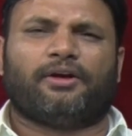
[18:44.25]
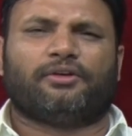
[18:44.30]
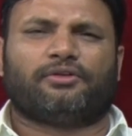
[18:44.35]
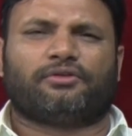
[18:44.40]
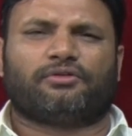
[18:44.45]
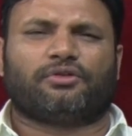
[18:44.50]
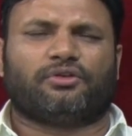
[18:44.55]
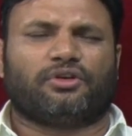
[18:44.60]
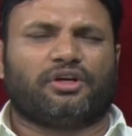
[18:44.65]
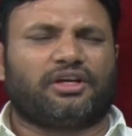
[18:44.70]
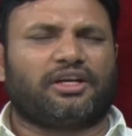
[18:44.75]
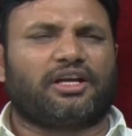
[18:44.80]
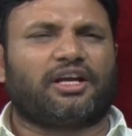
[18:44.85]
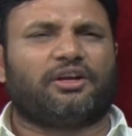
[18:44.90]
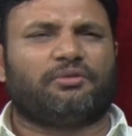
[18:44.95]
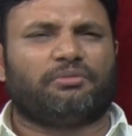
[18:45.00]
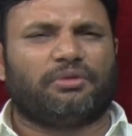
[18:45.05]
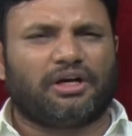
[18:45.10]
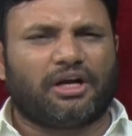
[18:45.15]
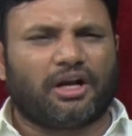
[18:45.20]
So, it
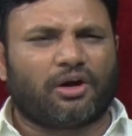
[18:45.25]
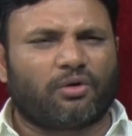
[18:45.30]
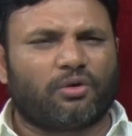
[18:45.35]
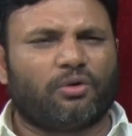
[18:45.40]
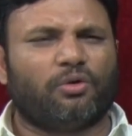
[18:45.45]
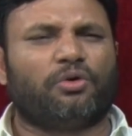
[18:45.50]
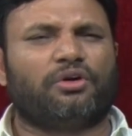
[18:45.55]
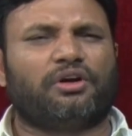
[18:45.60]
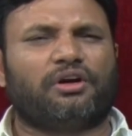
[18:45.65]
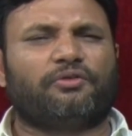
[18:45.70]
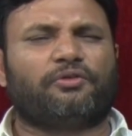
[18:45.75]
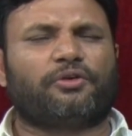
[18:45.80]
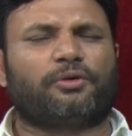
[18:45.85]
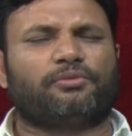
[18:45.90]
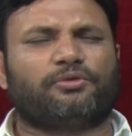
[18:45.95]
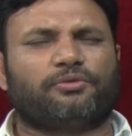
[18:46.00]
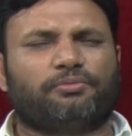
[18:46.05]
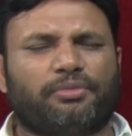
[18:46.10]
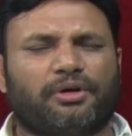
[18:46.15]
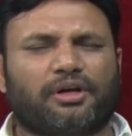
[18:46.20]
can be downloaded
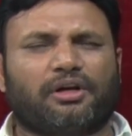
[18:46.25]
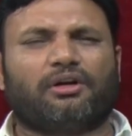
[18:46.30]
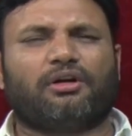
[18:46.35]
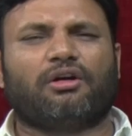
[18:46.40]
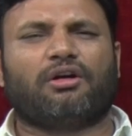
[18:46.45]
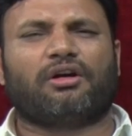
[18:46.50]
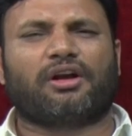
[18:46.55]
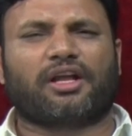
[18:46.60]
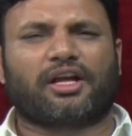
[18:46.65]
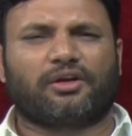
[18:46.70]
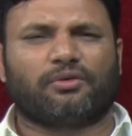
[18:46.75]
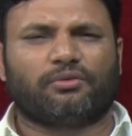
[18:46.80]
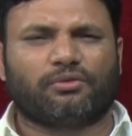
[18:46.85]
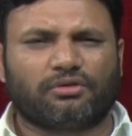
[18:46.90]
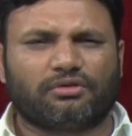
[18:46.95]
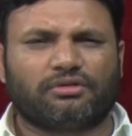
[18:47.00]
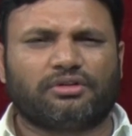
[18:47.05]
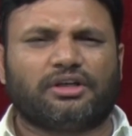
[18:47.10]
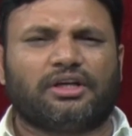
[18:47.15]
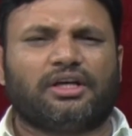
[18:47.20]
from
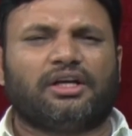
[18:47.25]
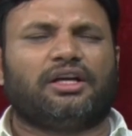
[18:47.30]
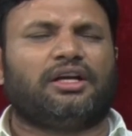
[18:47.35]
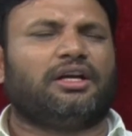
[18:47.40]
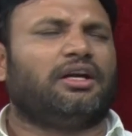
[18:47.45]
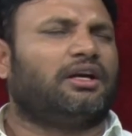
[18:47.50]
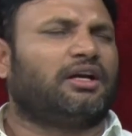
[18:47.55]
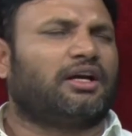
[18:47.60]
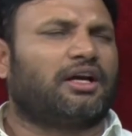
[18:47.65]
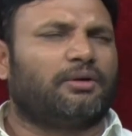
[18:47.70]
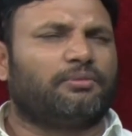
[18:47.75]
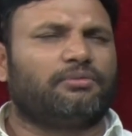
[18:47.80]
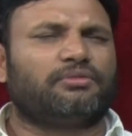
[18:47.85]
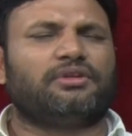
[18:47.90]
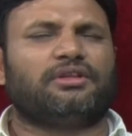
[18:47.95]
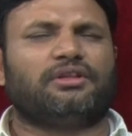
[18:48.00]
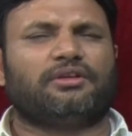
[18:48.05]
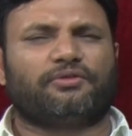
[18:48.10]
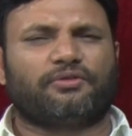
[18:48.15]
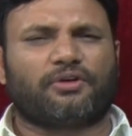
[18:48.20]
spring.io. It comes
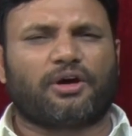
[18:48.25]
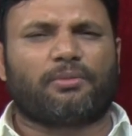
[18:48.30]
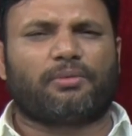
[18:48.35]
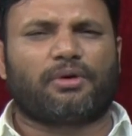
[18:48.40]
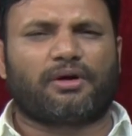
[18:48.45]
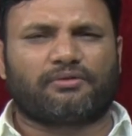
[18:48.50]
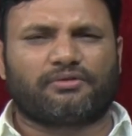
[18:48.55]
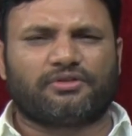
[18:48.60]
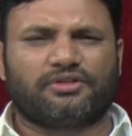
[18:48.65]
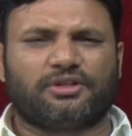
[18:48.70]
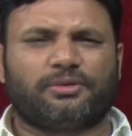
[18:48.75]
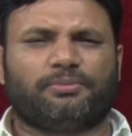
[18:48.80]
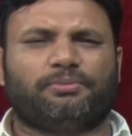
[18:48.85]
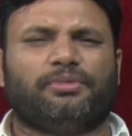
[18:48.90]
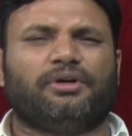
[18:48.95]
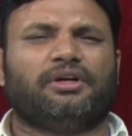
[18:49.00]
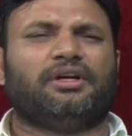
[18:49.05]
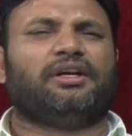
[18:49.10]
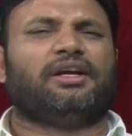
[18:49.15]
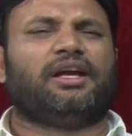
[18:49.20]
in the form of zip.
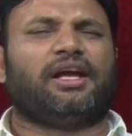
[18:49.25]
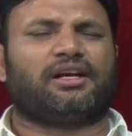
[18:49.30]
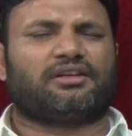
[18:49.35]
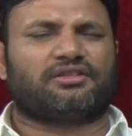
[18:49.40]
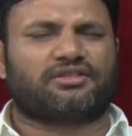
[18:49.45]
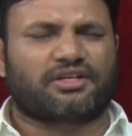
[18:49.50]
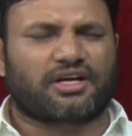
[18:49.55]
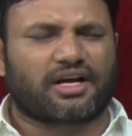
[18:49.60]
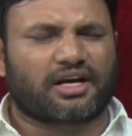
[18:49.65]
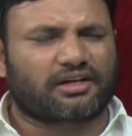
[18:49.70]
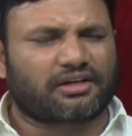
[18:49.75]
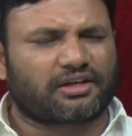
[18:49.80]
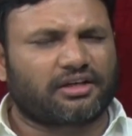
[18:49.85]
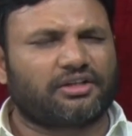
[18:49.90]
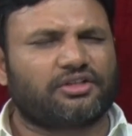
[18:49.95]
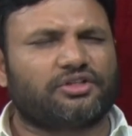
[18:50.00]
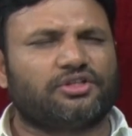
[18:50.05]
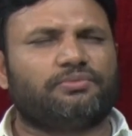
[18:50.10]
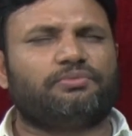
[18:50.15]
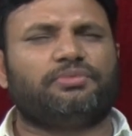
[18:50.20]

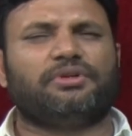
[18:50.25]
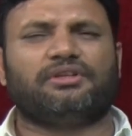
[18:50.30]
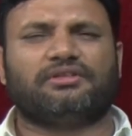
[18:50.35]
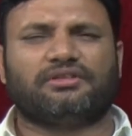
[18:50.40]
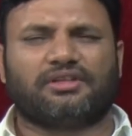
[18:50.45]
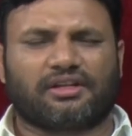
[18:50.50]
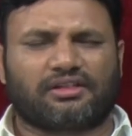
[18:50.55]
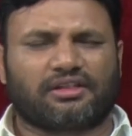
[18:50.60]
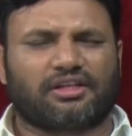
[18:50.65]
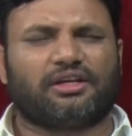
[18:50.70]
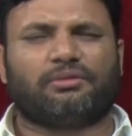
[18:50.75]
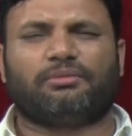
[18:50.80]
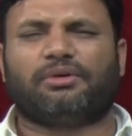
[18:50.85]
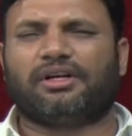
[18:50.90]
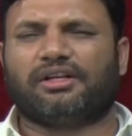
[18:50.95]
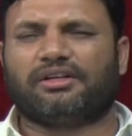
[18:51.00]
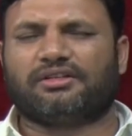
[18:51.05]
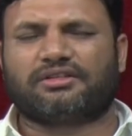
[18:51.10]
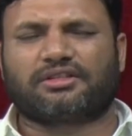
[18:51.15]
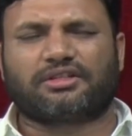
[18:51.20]
Extracting zip is nothing but
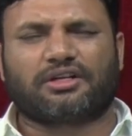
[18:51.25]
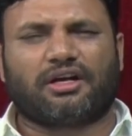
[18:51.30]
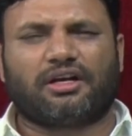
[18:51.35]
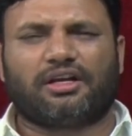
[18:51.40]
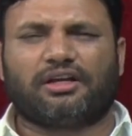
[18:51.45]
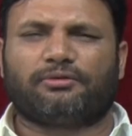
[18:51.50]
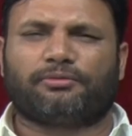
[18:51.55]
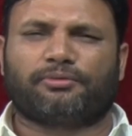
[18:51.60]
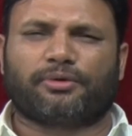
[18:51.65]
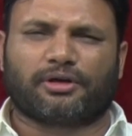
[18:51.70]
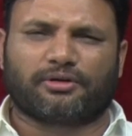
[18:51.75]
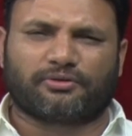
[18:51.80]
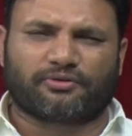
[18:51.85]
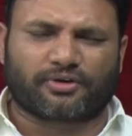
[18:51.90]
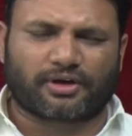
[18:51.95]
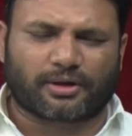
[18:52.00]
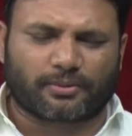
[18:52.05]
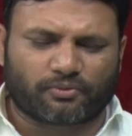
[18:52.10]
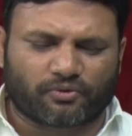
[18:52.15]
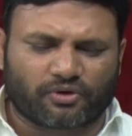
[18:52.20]
installing Spring
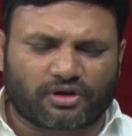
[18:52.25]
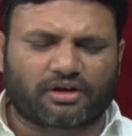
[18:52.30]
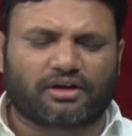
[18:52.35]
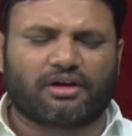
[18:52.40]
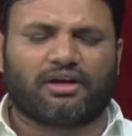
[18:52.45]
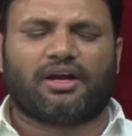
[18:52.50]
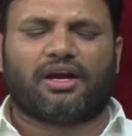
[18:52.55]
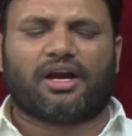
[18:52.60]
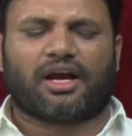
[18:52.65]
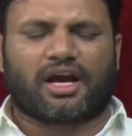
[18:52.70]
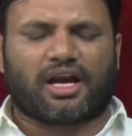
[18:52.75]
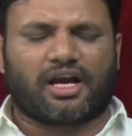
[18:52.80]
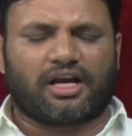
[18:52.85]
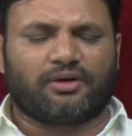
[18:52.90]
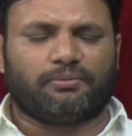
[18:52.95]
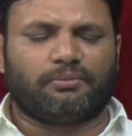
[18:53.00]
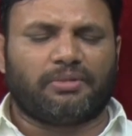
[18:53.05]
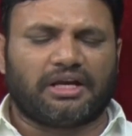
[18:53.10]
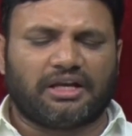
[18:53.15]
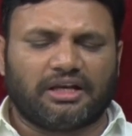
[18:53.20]
Framework
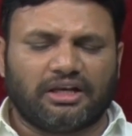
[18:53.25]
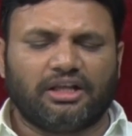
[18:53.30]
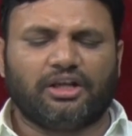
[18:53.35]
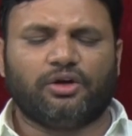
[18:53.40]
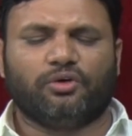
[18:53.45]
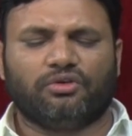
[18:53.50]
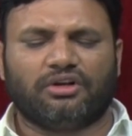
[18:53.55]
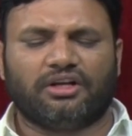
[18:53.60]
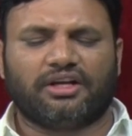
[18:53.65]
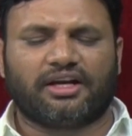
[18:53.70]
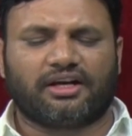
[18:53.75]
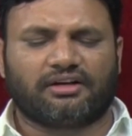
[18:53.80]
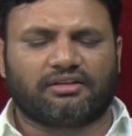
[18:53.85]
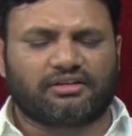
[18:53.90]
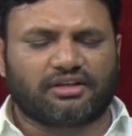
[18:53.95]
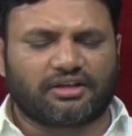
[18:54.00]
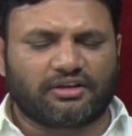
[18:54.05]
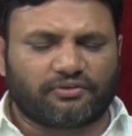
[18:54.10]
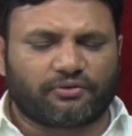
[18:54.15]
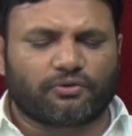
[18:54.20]
and mainly you will get
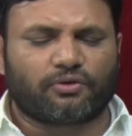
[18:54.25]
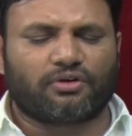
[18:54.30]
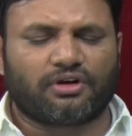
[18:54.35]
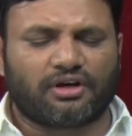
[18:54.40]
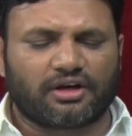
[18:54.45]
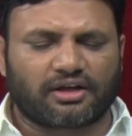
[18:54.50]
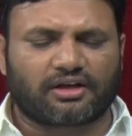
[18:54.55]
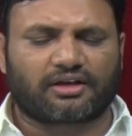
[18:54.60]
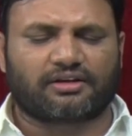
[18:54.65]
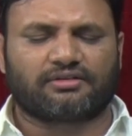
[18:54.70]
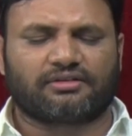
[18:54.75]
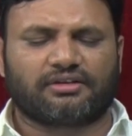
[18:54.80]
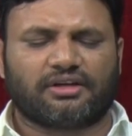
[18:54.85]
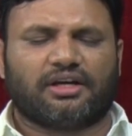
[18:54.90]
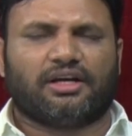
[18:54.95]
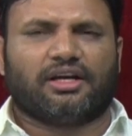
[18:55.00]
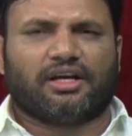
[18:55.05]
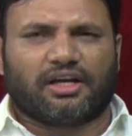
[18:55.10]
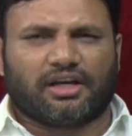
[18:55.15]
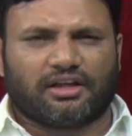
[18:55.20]
three folders
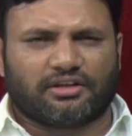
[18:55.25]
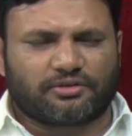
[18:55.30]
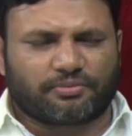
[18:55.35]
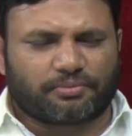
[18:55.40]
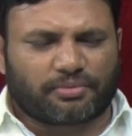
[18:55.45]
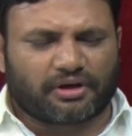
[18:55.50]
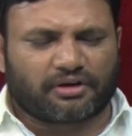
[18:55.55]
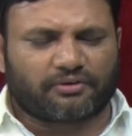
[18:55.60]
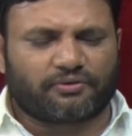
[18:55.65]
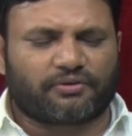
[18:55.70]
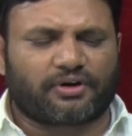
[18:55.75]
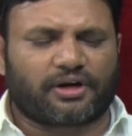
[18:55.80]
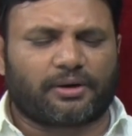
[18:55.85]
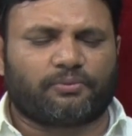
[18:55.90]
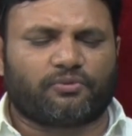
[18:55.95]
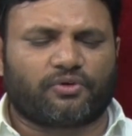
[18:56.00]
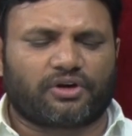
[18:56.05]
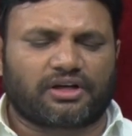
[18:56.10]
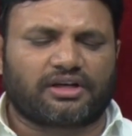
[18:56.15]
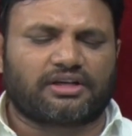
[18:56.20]
in Spring
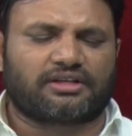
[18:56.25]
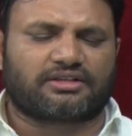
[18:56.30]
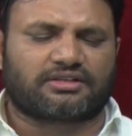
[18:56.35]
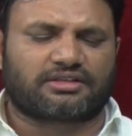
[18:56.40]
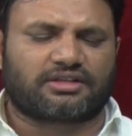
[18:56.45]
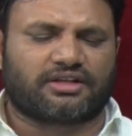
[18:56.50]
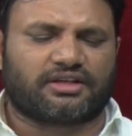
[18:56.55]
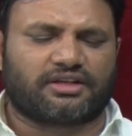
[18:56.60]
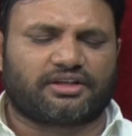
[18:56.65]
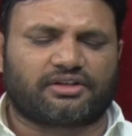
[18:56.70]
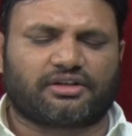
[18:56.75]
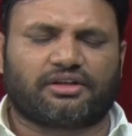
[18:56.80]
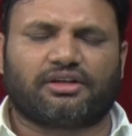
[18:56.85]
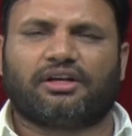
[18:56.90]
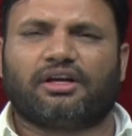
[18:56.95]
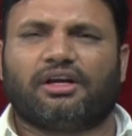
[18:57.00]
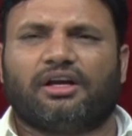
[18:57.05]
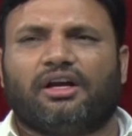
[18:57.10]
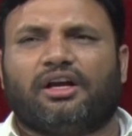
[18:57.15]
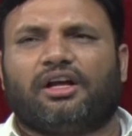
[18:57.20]
Framework installation
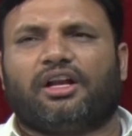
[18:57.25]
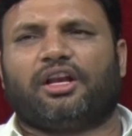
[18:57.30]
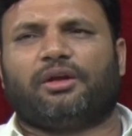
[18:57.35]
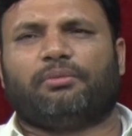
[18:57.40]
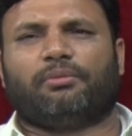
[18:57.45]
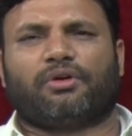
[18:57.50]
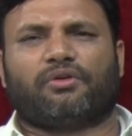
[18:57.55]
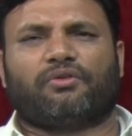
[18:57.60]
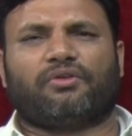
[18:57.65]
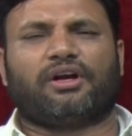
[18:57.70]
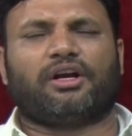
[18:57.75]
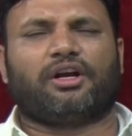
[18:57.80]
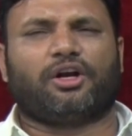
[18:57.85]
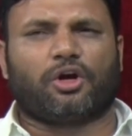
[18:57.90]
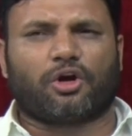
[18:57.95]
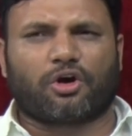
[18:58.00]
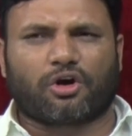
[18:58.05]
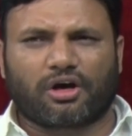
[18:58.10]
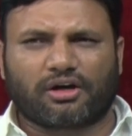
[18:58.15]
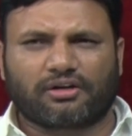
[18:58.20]
number one
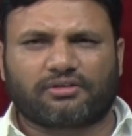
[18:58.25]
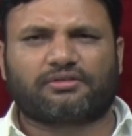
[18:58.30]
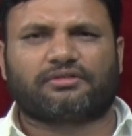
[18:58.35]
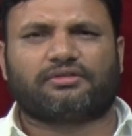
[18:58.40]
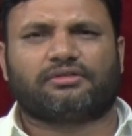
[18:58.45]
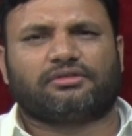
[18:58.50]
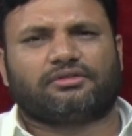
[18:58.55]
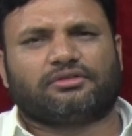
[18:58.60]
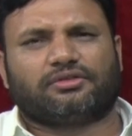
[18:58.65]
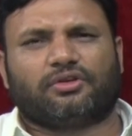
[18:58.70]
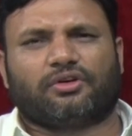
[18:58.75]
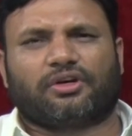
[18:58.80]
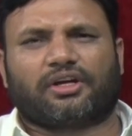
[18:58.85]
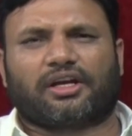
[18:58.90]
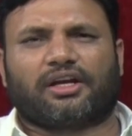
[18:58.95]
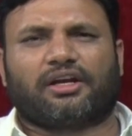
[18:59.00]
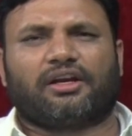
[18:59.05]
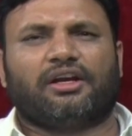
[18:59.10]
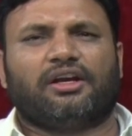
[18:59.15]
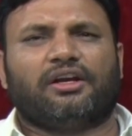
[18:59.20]
docs
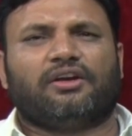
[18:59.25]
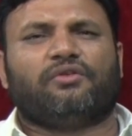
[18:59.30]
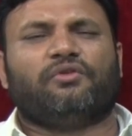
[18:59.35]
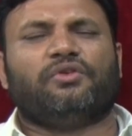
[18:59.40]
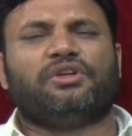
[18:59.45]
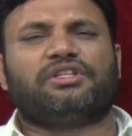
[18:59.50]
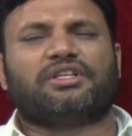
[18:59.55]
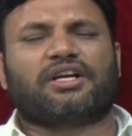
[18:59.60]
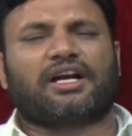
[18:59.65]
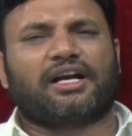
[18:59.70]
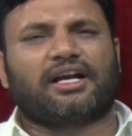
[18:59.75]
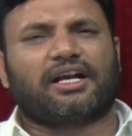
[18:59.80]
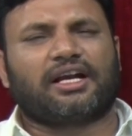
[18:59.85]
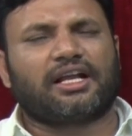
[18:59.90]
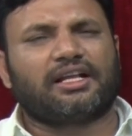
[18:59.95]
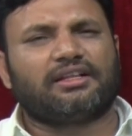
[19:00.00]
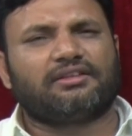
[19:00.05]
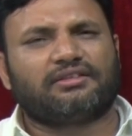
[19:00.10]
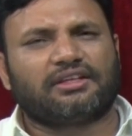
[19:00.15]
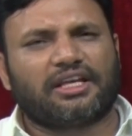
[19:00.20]
okay which
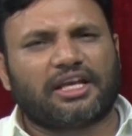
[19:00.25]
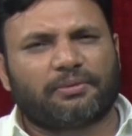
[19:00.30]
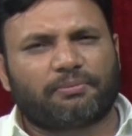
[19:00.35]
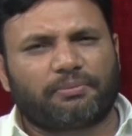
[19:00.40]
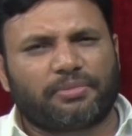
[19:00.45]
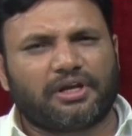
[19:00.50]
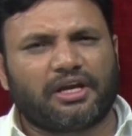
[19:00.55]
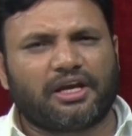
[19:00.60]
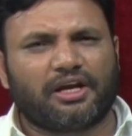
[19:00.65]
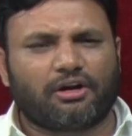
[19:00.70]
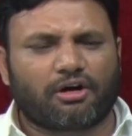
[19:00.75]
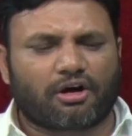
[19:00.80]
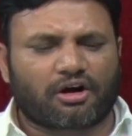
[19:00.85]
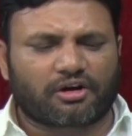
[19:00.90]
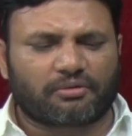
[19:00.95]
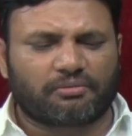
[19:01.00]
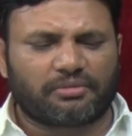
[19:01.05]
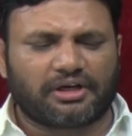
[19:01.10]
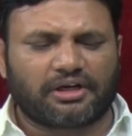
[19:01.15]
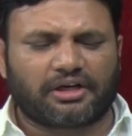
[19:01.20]
contains API
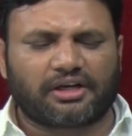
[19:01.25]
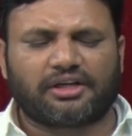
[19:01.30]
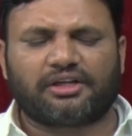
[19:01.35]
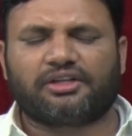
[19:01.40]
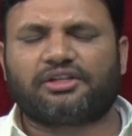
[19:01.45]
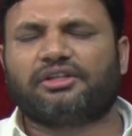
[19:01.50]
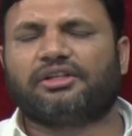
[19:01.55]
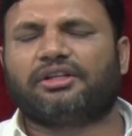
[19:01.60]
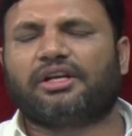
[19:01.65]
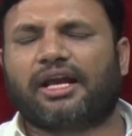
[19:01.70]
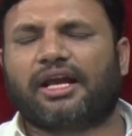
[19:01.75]
documentation